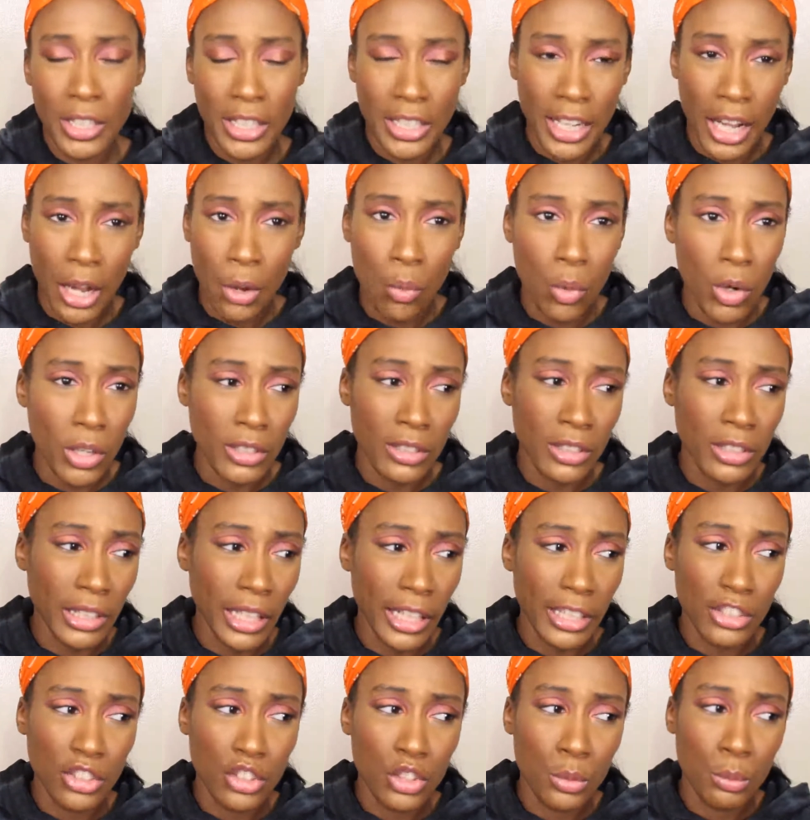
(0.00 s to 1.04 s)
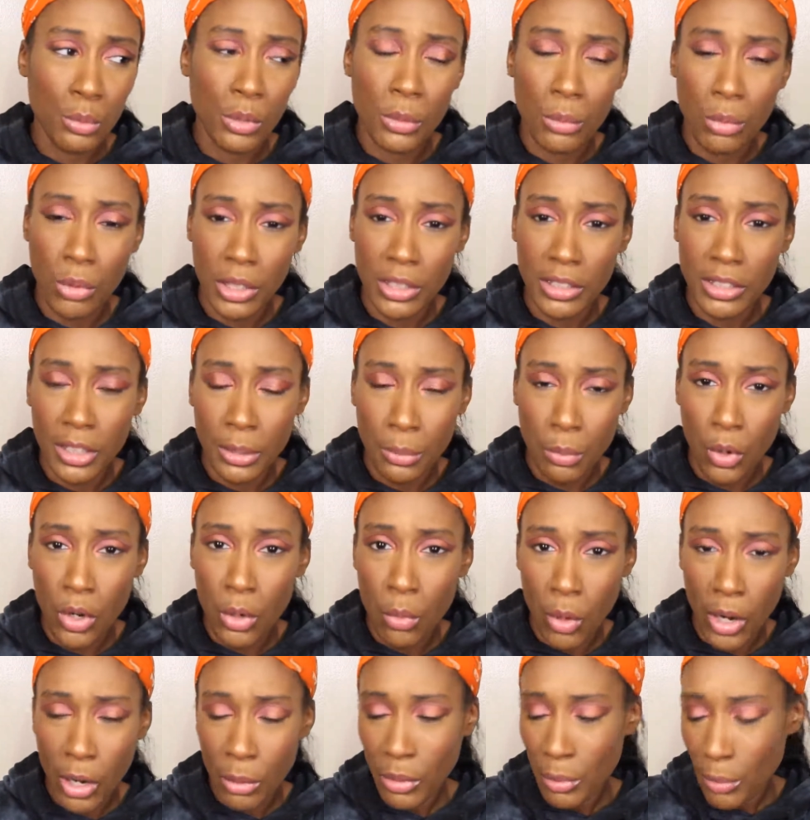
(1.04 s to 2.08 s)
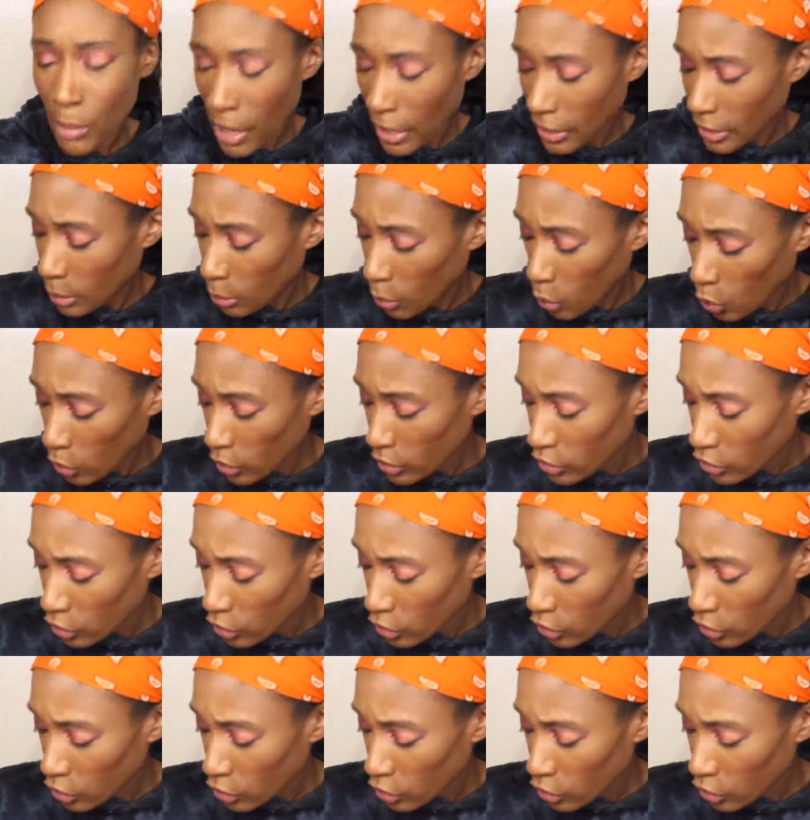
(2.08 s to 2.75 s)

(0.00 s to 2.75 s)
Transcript: and I wasn't like super impressed to the point where I would buy any more.